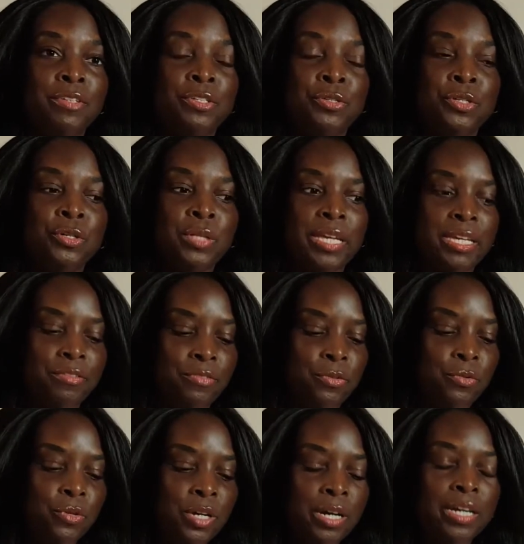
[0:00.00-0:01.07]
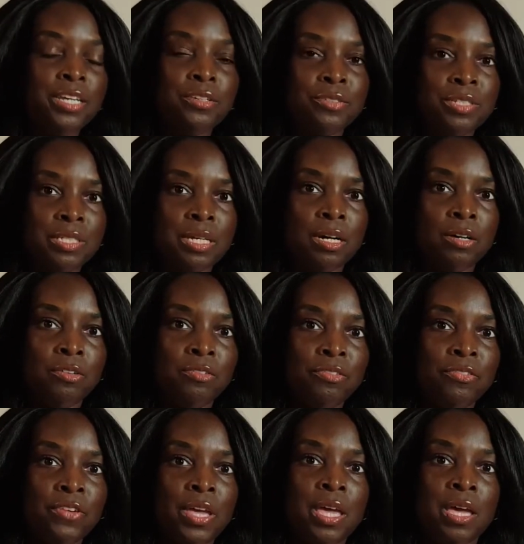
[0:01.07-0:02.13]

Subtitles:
And you know, like if you cut yourself,